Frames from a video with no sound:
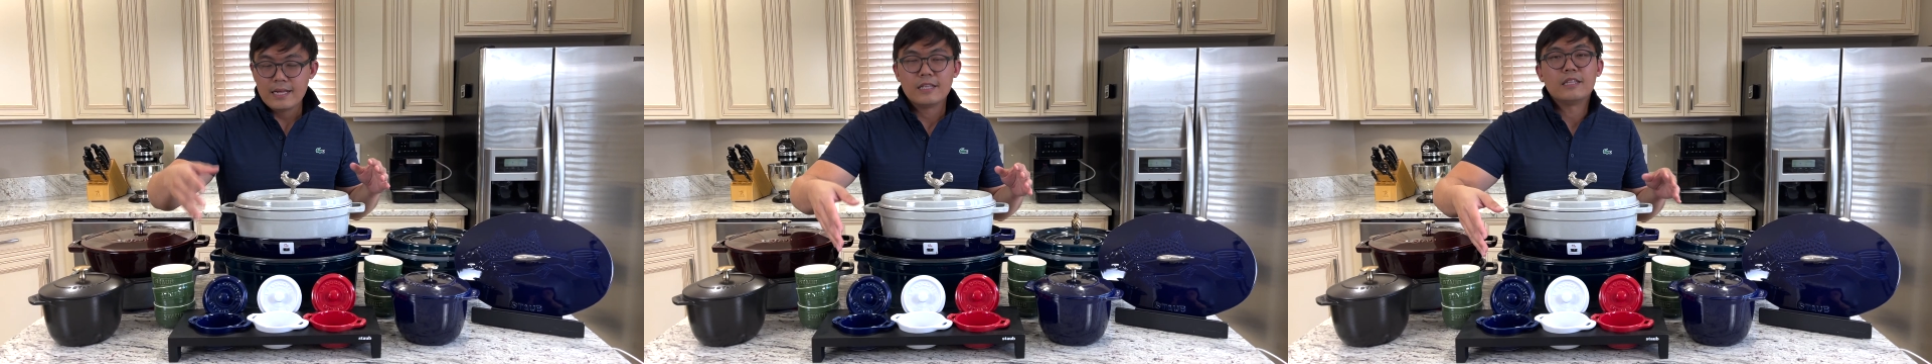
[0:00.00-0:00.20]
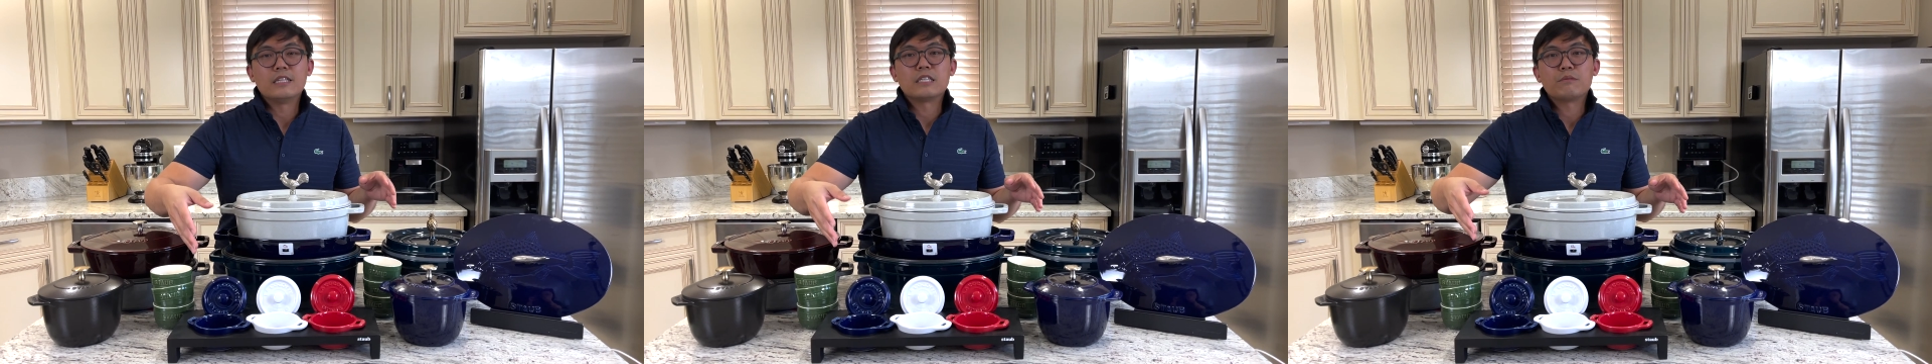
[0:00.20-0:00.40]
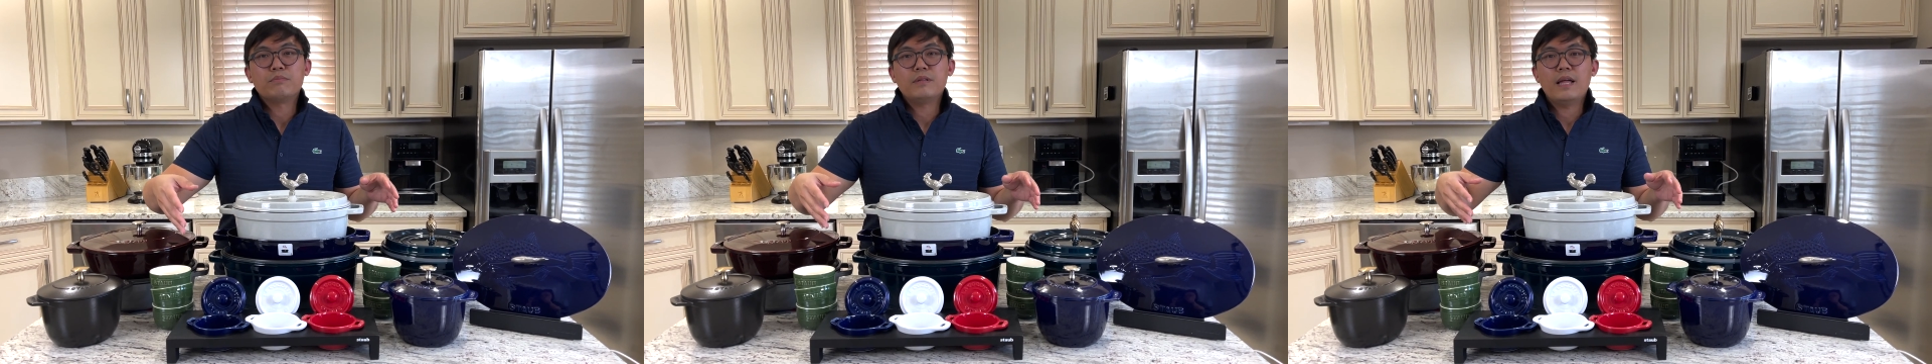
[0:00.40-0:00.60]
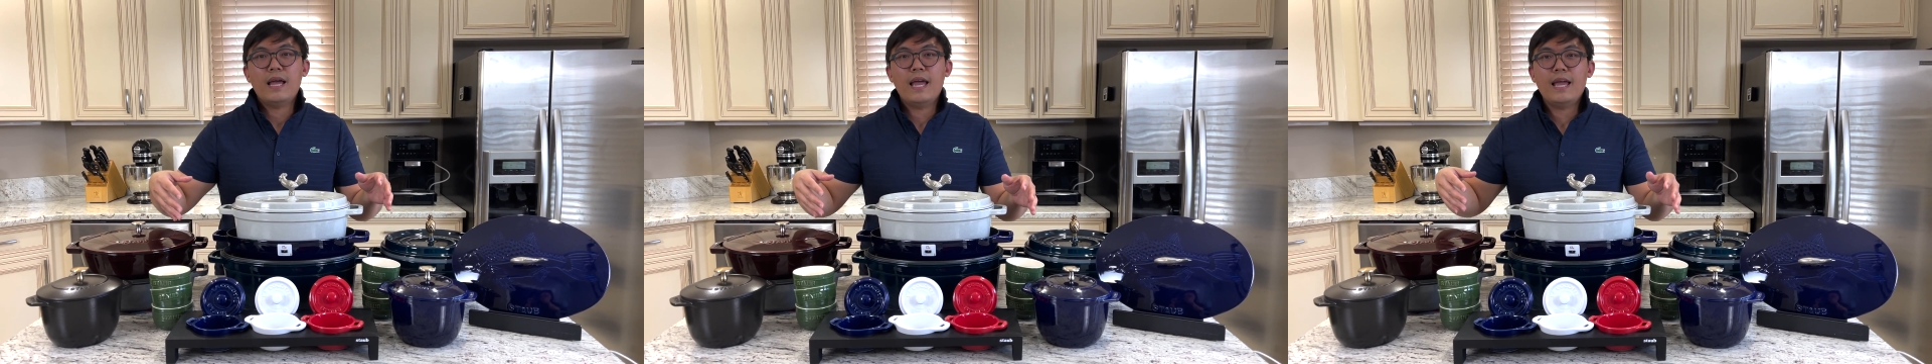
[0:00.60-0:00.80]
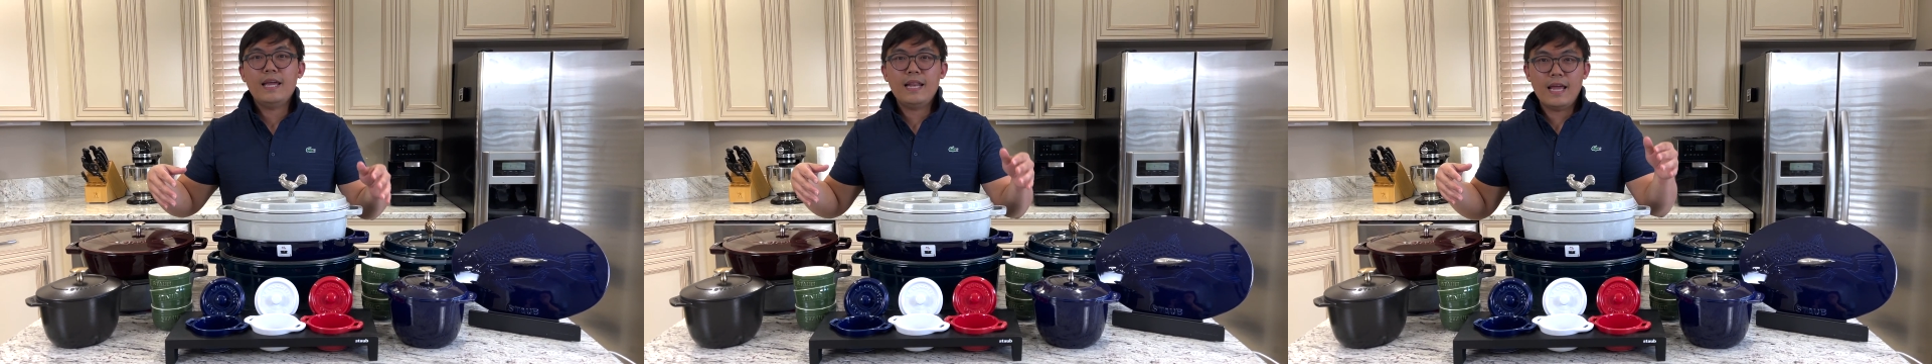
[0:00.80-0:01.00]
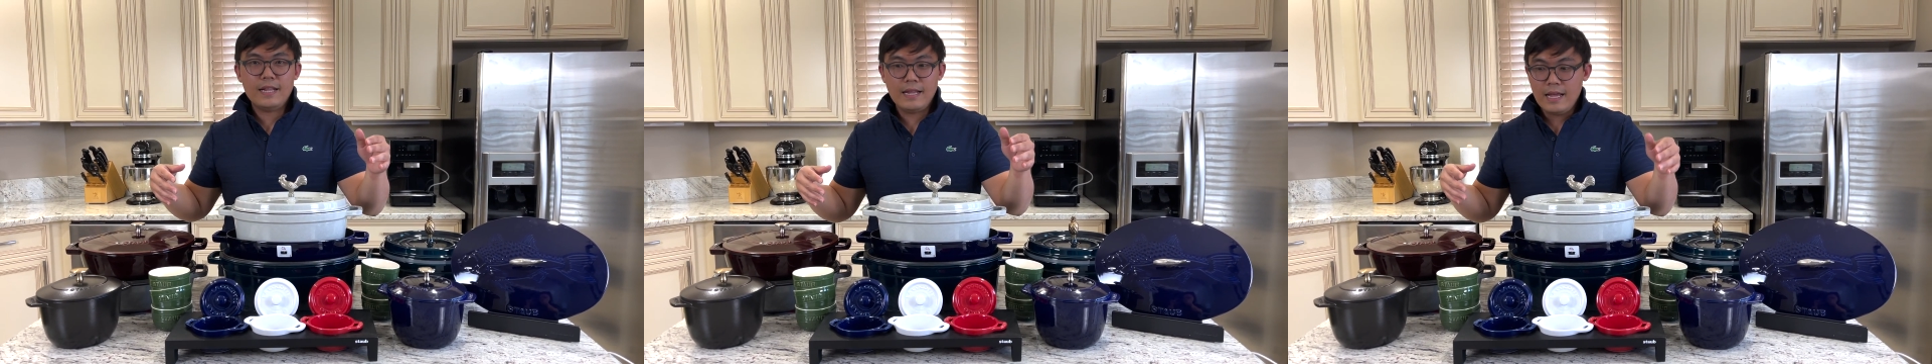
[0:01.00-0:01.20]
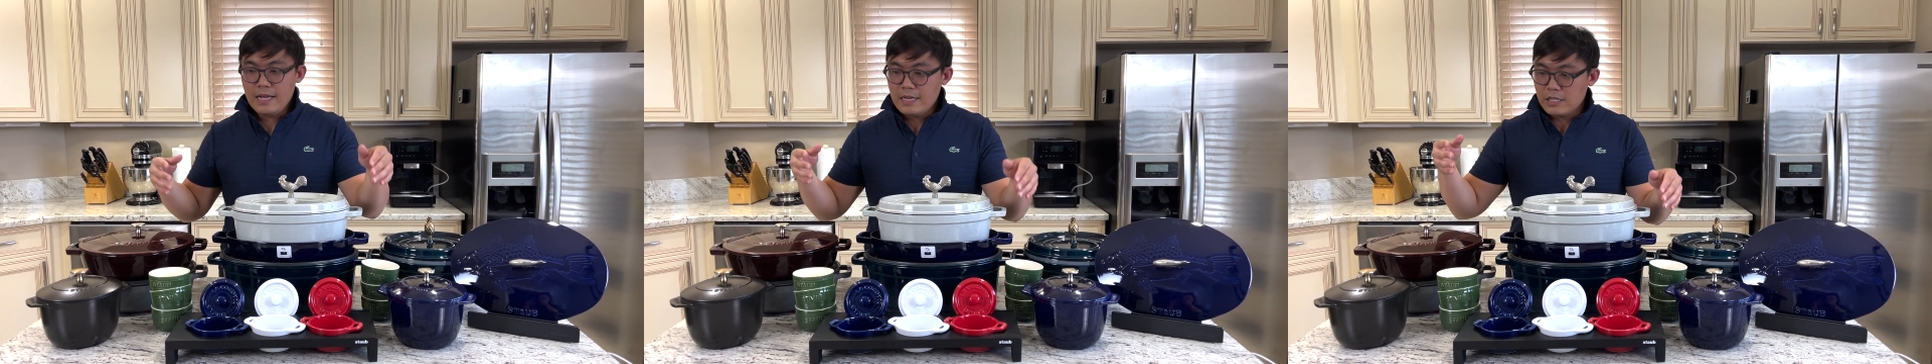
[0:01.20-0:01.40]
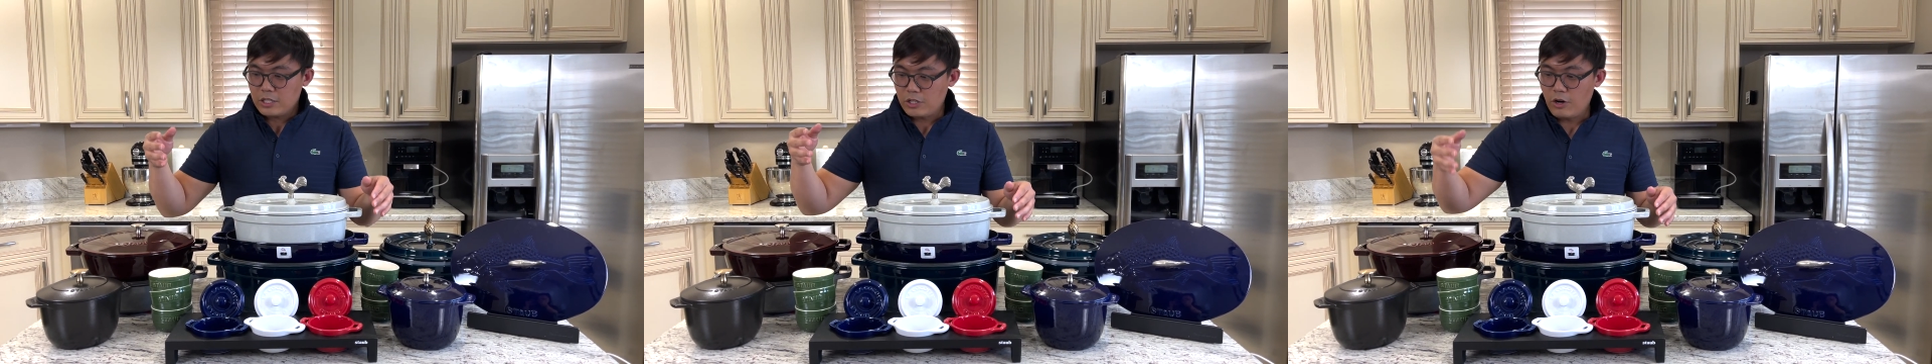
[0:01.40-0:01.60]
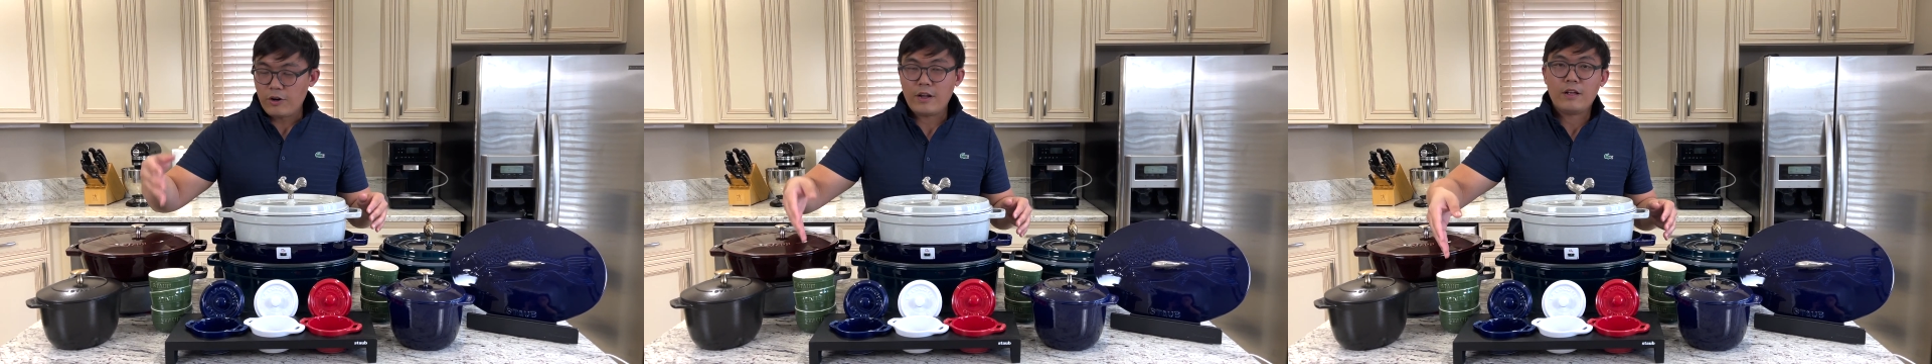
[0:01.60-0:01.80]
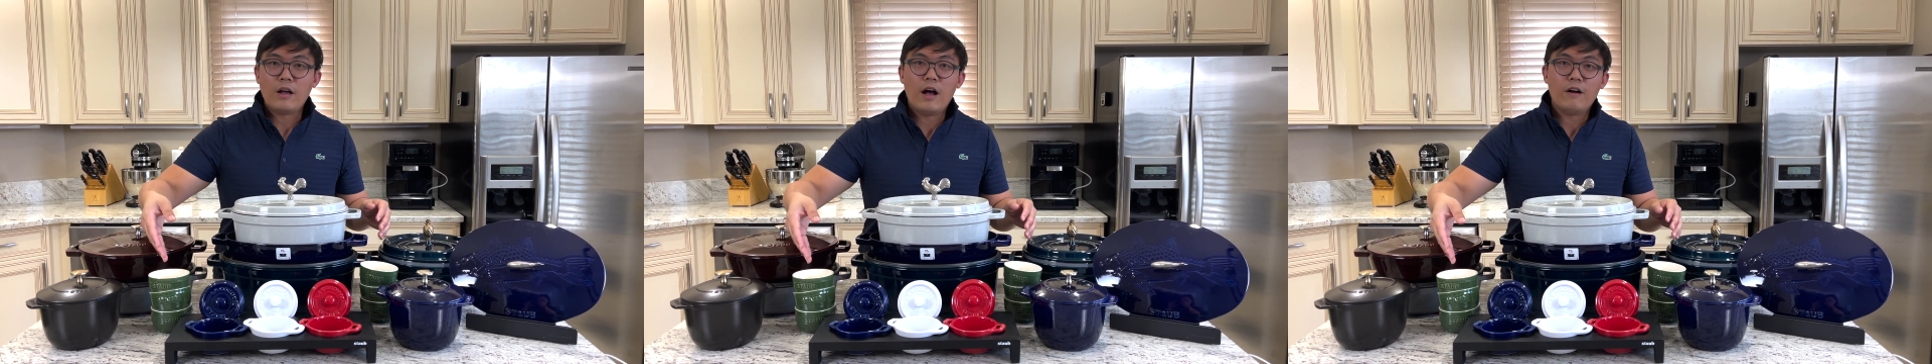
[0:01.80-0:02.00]
displayed, and
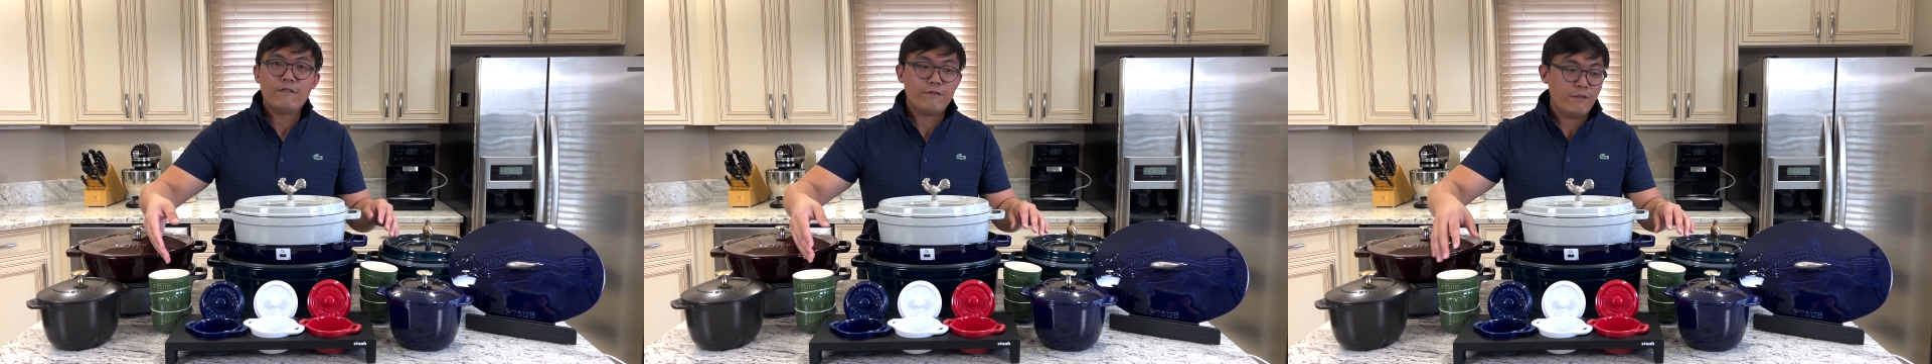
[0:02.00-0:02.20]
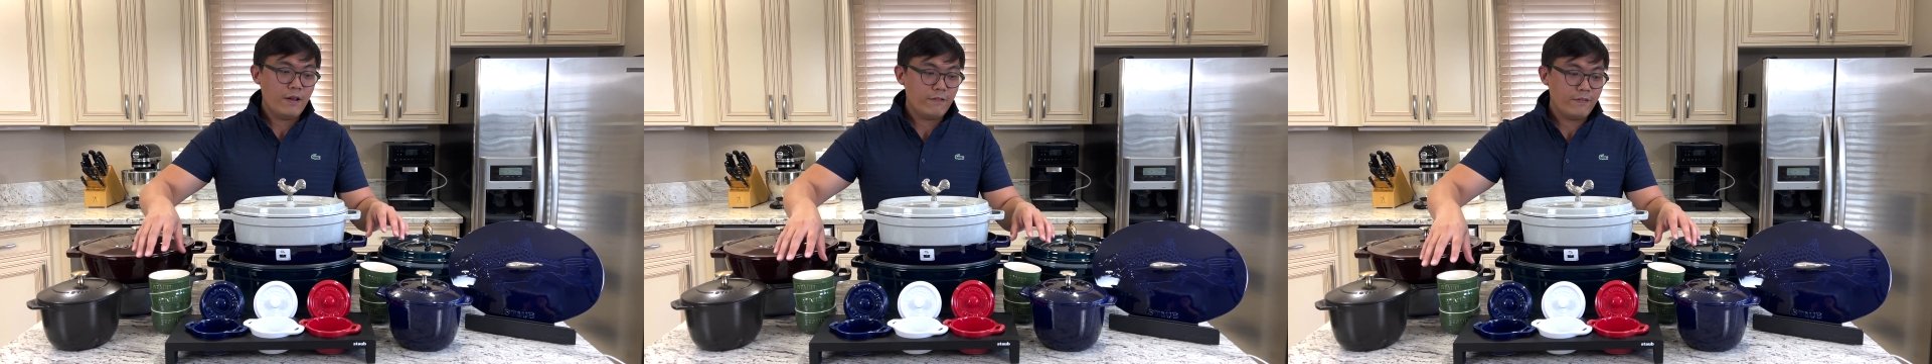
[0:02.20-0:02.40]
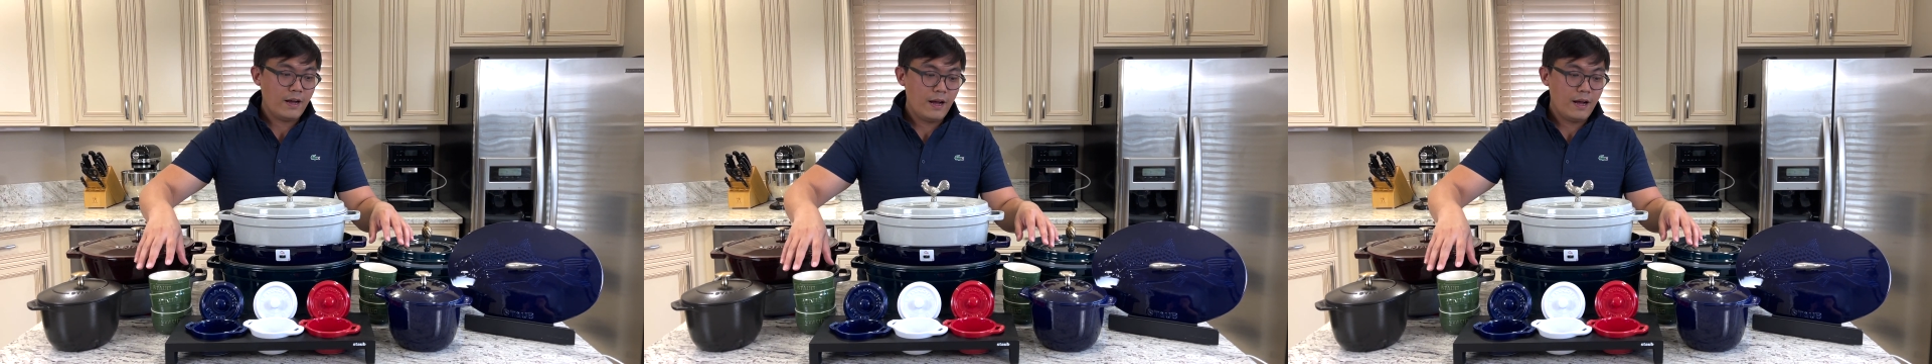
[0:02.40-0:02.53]
starting off with